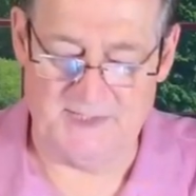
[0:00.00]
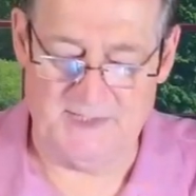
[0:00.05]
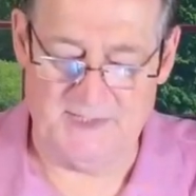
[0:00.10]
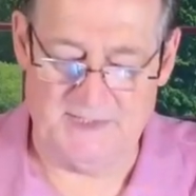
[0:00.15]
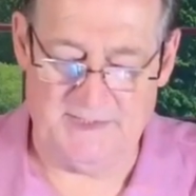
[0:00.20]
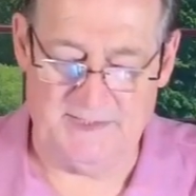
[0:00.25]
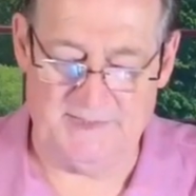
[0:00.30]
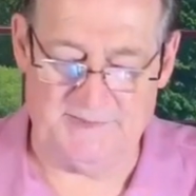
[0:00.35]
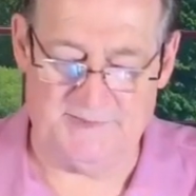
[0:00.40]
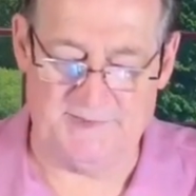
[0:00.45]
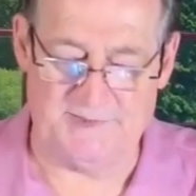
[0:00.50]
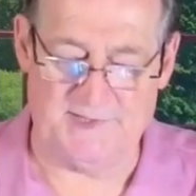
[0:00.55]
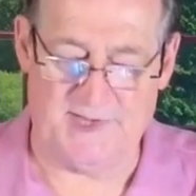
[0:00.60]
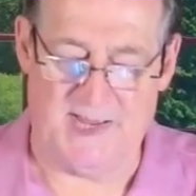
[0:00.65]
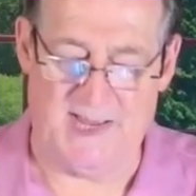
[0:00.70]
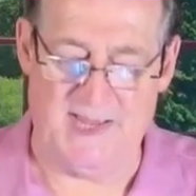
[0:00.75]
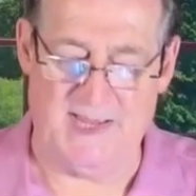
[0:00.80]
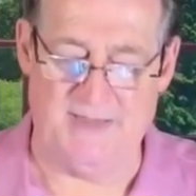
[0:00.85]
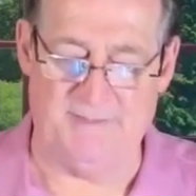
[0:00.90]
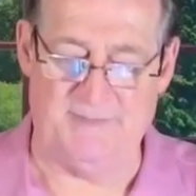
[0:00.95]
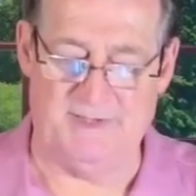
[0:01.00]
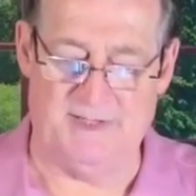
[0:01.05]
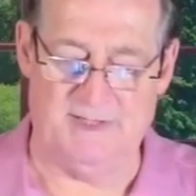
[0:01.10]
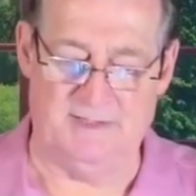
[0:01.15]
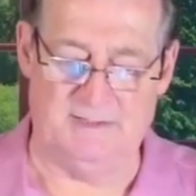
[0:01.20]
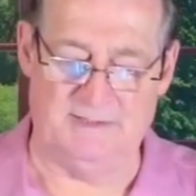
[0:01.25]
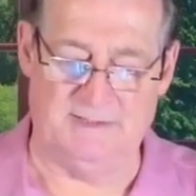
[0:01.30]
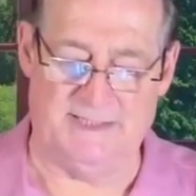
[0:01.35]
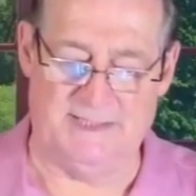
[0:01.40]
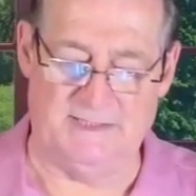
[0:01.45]
He says, I am
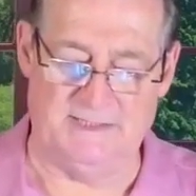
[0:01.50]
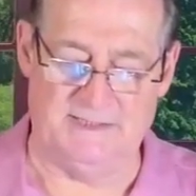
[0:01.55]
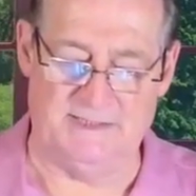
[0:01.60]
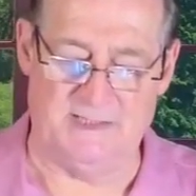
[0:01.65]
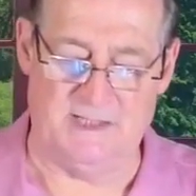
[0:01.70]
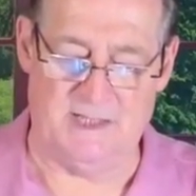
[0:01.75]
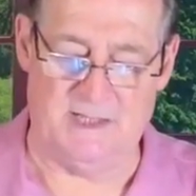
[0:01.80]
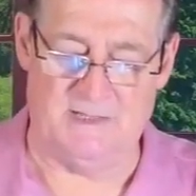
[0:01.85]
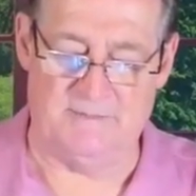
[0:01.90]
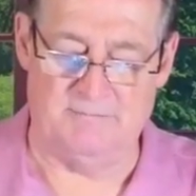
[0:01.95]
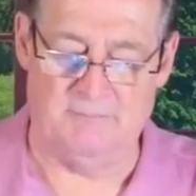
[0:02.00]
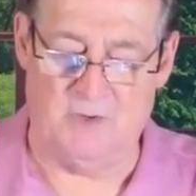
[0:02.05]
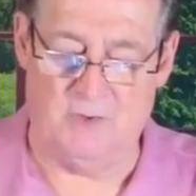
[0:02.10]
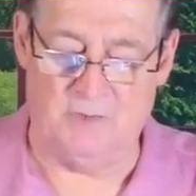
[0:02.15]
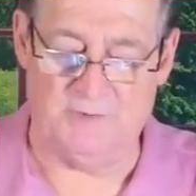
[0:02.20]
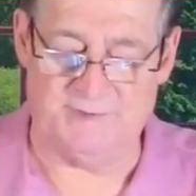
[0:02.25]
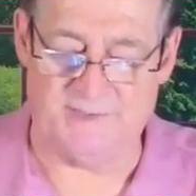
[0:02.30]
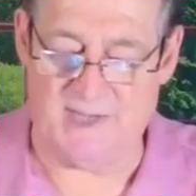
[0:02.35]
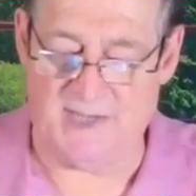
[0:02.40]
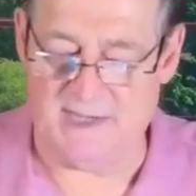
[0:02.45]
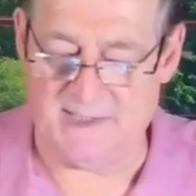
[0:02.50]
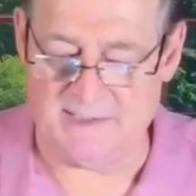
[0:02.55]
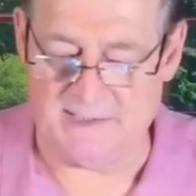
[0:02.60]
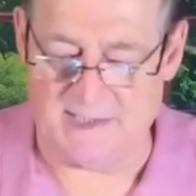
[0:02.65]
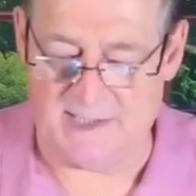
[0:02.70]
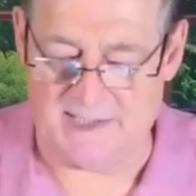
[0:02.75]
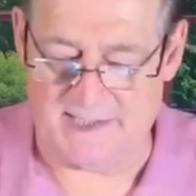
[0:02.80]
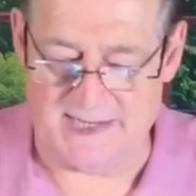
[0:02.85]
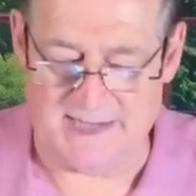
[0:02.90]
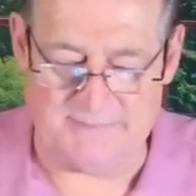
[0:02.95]
El Elyon, Most High
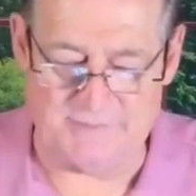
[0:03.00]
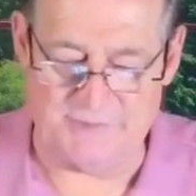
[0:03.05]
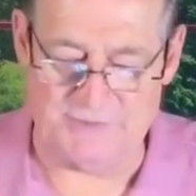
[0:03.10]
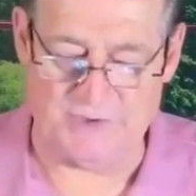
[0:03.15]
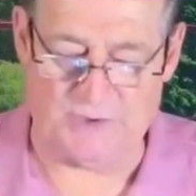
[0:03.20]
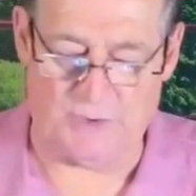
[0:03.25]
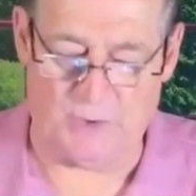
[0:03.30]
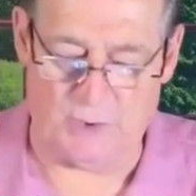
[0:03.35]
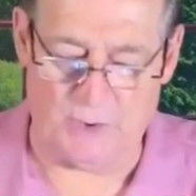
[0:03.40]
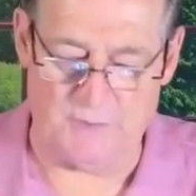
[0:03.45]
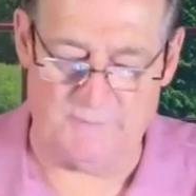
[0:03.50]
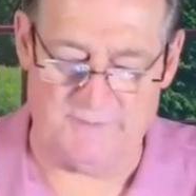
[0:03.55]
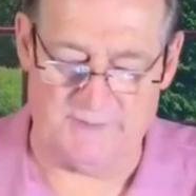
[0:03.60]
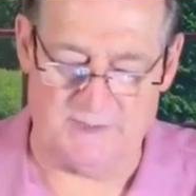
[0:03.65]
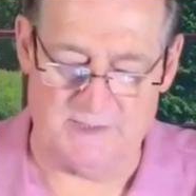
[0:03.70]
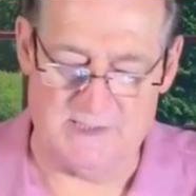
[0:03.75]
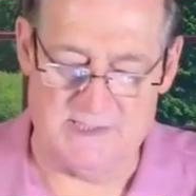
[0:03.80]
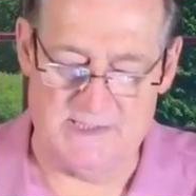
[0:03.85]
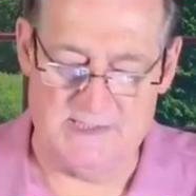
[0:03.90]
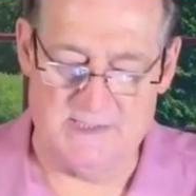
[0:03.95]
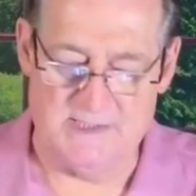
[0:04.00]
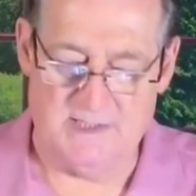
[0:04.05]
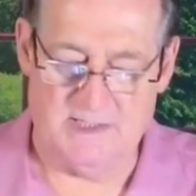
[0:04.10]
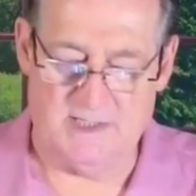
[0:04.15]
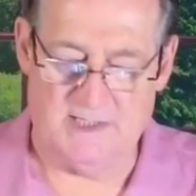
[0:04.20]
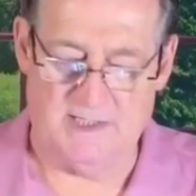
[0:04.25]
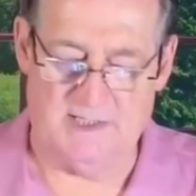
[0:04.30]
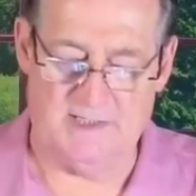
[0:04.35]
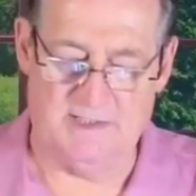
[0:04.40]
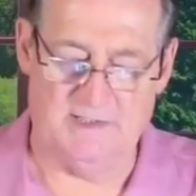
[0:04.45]
God. I'm Jehovah,
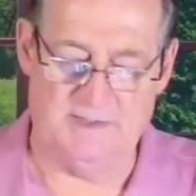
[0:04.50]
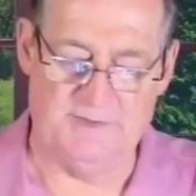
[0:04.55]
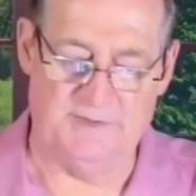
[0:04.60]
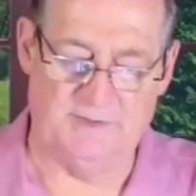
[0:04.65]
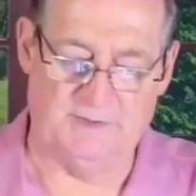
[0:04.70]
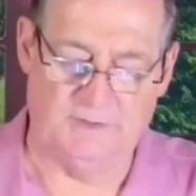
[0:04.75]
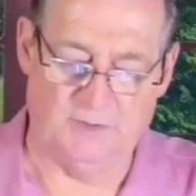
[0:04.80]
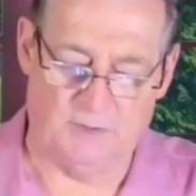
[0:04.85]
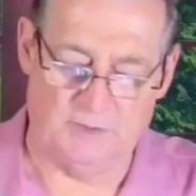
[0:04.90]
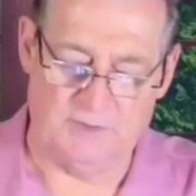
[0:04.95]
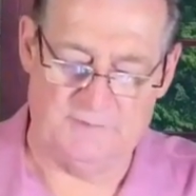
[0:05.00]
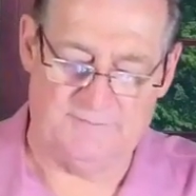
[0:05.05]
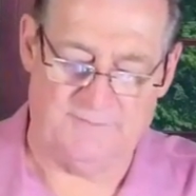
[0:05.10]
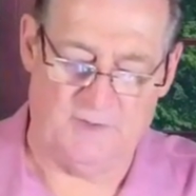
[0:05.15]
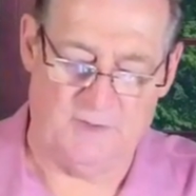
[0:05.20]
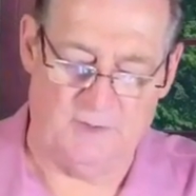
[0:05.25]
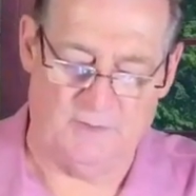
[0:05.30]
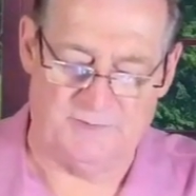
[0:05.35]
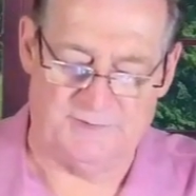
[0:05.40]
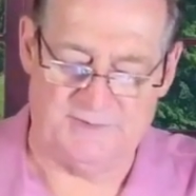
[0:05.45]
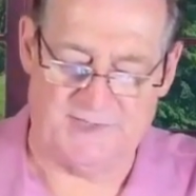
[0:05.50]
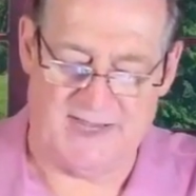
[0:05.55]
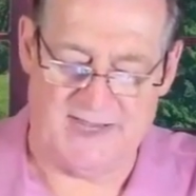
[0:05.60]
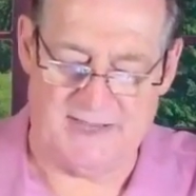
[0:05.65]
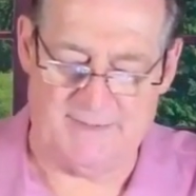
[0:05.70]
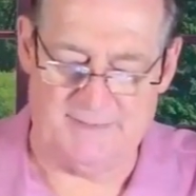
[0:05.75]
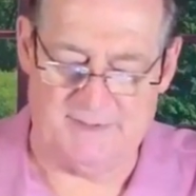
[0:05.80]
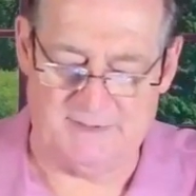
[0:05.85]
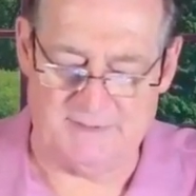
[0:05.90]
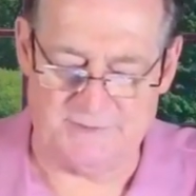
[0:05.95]
uh, the Lord of hosts. I
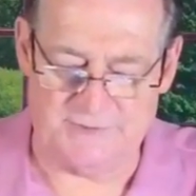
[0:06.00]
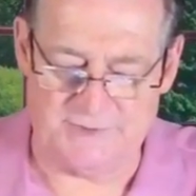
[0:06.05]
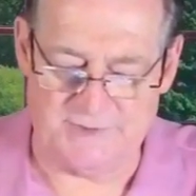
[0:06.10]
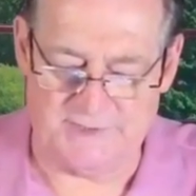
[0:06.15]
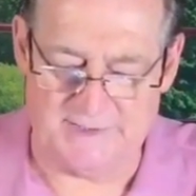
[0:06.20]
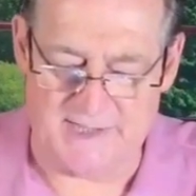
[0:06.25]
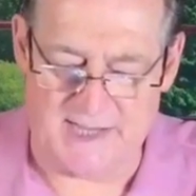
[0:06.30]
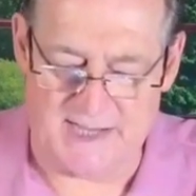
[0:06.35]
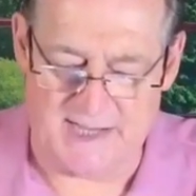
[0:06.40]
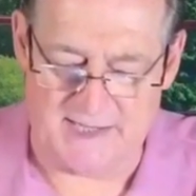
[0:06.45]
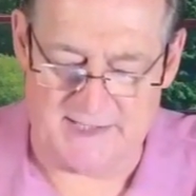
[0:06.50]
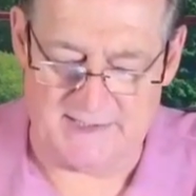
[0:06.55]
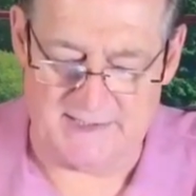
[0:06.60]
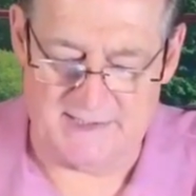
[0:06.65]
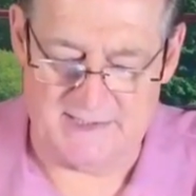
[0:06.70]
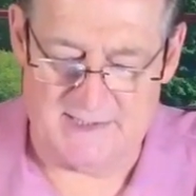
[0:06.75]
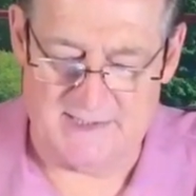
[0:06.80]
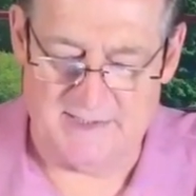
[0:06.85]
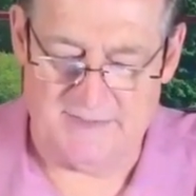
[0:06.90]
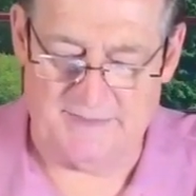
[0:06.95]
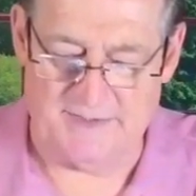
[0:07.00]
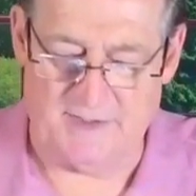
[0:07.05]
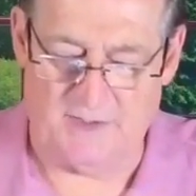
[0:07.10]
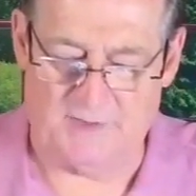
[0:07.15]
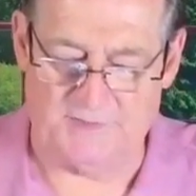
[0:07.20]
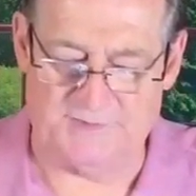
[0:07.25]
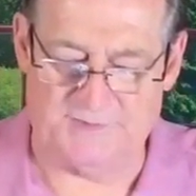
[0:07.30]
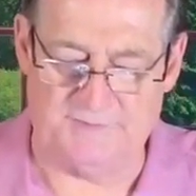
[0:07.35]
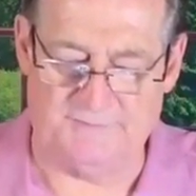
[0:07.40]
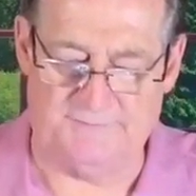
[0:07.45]
am El Shaddai, the All
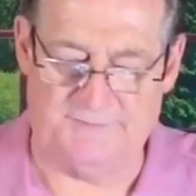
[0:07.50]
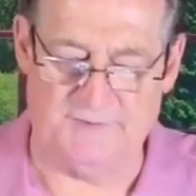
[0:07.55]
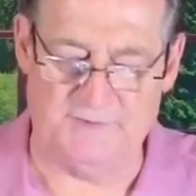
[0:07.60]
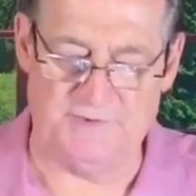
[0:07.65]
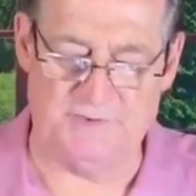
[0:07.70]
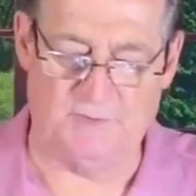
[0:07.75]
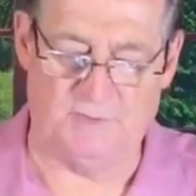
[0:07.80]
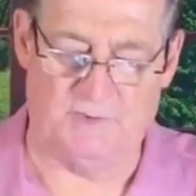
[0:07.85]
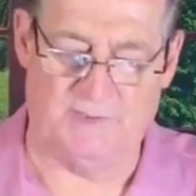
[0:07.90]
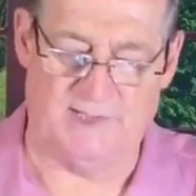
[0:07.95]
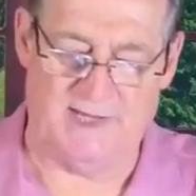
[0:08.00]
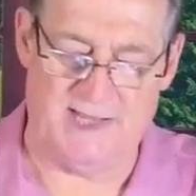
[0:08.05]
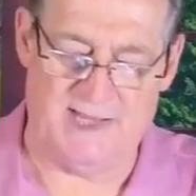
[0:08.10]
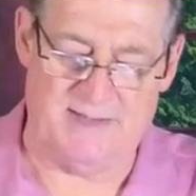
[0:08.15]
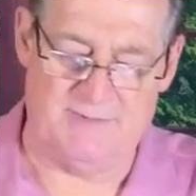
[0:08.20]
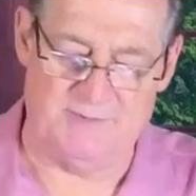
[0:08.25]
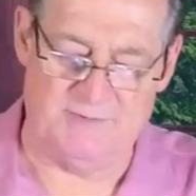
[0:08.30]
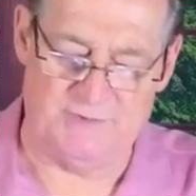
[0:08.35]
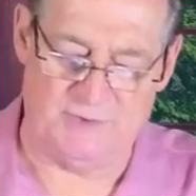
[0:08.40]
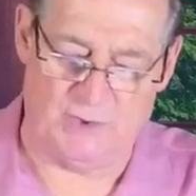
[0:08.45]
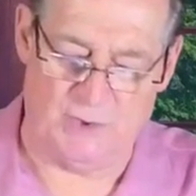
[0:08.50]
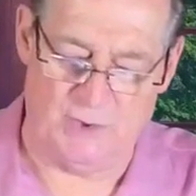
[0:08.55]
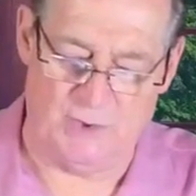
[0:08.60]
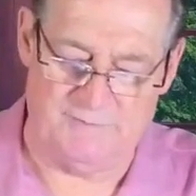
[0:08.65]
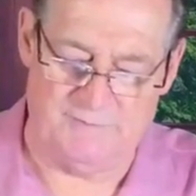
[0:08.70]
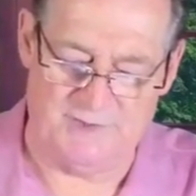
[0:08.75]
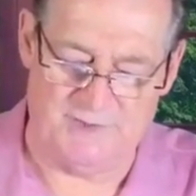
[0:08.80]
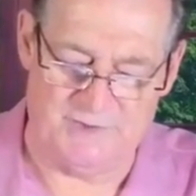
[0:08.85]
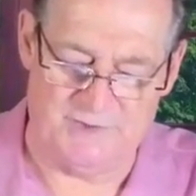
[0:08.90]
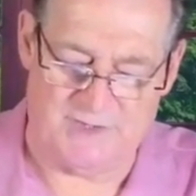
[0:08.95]
Sufficient One. I am
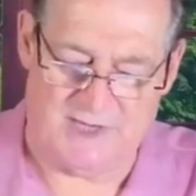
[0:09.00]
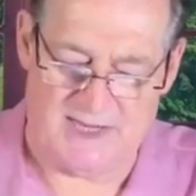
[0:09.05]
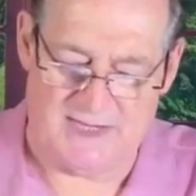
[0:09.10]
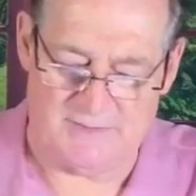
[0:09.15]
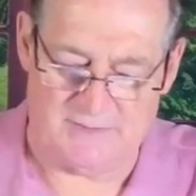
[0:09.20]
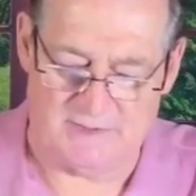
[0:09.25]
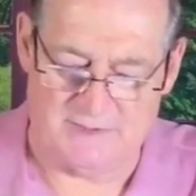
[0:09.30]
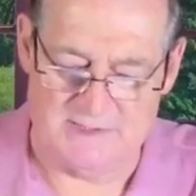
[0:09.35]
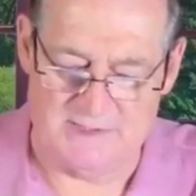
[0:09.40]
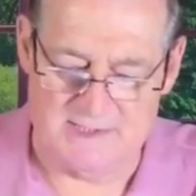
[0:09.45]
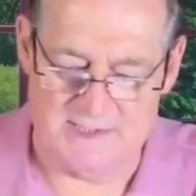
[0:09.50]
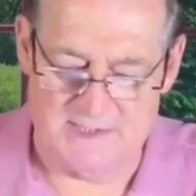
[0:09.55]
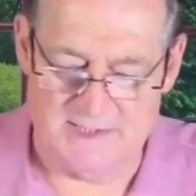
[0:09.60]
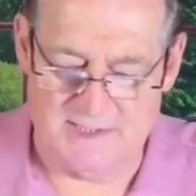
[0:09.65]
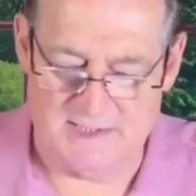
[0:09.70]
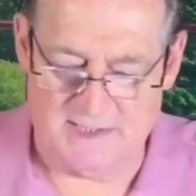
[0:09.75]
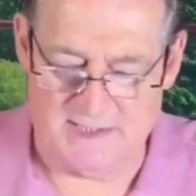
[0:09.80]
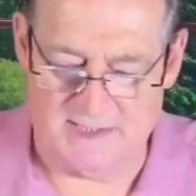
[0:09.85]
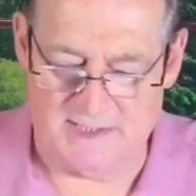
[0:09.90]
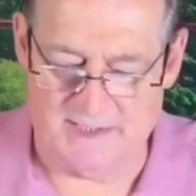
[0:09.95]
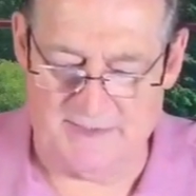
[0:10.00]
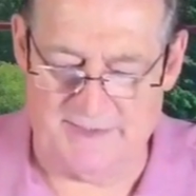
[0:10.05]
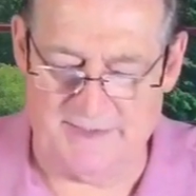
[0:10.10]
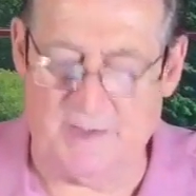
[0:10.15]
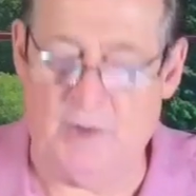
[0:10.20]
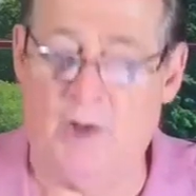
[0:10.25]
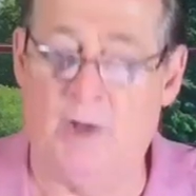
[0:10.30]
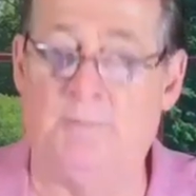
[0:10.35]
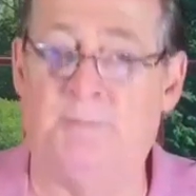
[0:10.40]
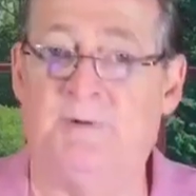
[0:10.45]
Jehovah Jireh, uh, the
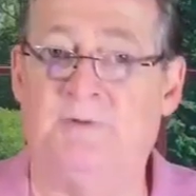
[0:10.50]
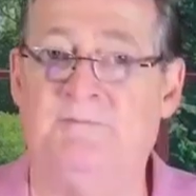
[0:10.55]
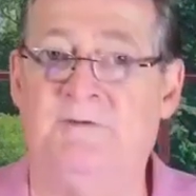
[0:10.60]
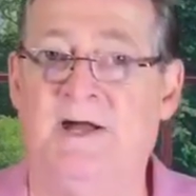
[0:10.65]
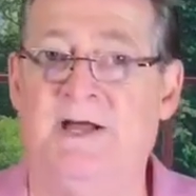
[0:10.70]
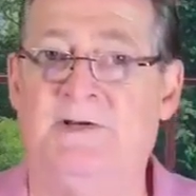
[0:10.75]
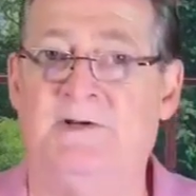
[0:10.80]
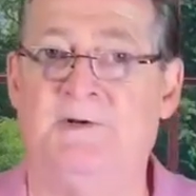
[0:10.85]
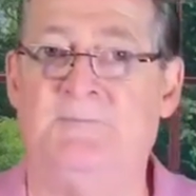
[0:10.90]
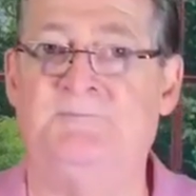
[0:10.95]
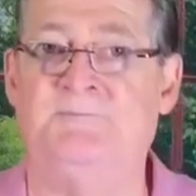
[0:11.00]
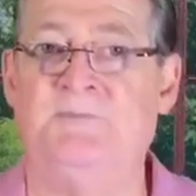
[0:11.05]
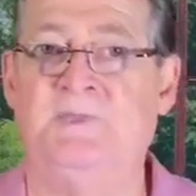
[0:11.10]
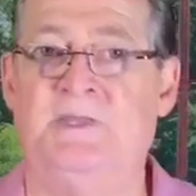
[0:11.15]
All Provider.